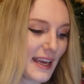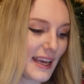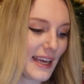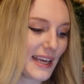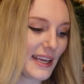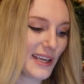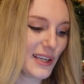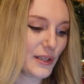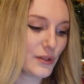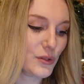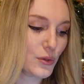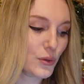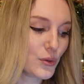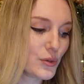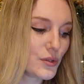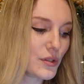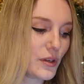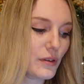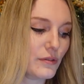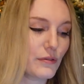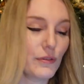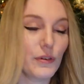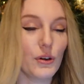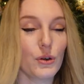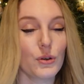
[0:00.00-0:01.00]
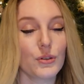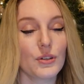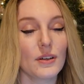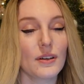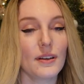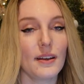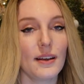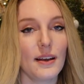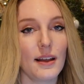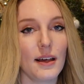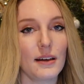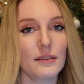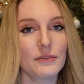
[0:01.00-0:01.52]
It has also
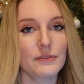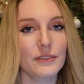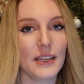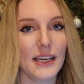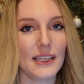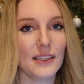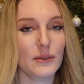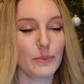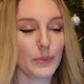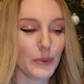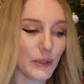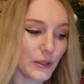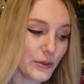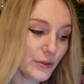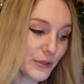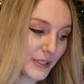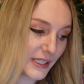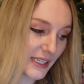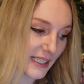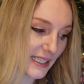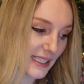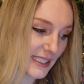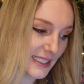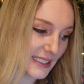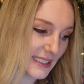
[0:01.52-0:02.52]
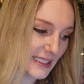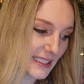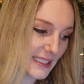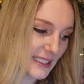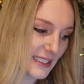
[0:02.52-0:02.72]
forgotten love and beauty.